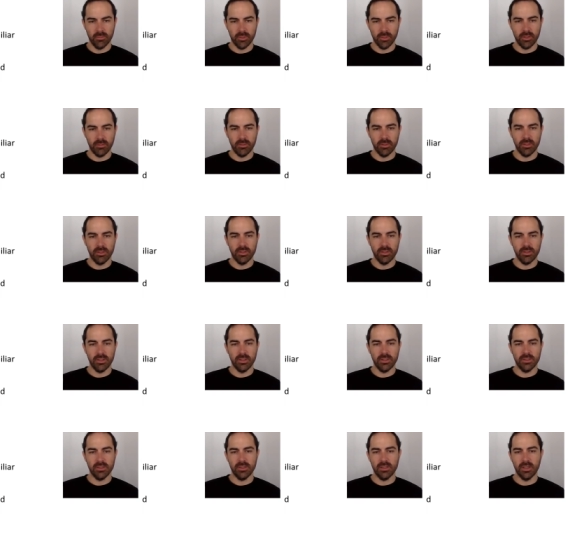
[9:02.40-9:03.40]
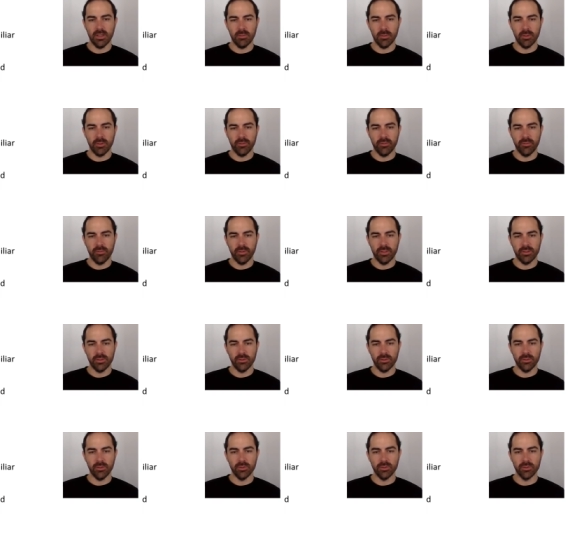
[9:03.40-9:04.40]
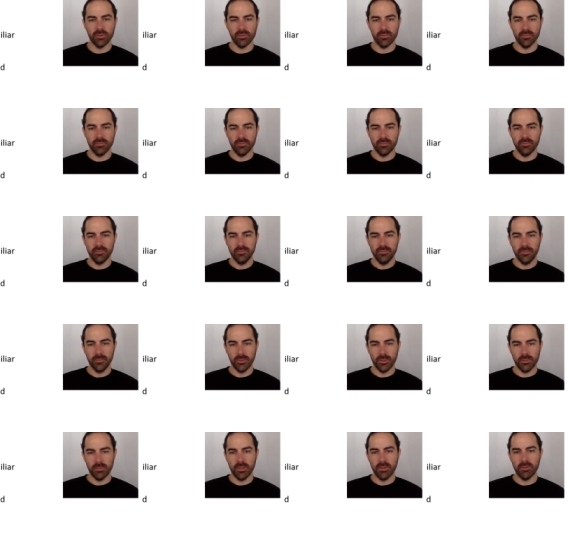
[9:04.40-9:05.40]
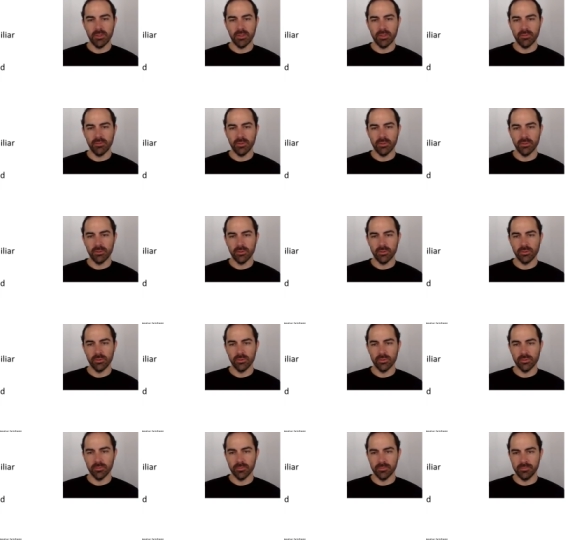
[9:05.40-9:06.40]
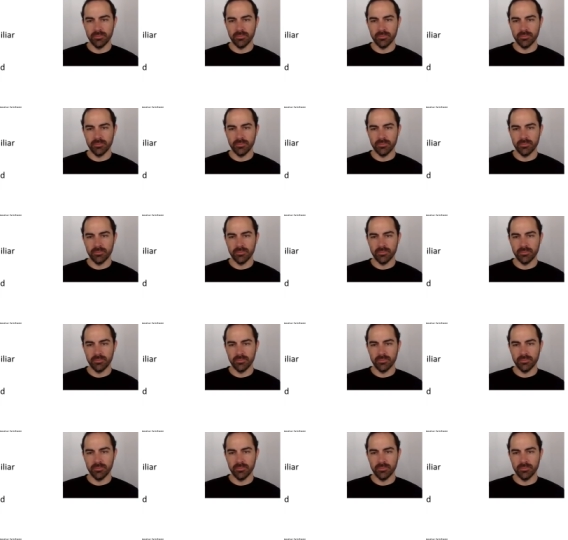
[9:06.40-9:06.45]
parameter that is the number of events to use, which may be difficult to tune.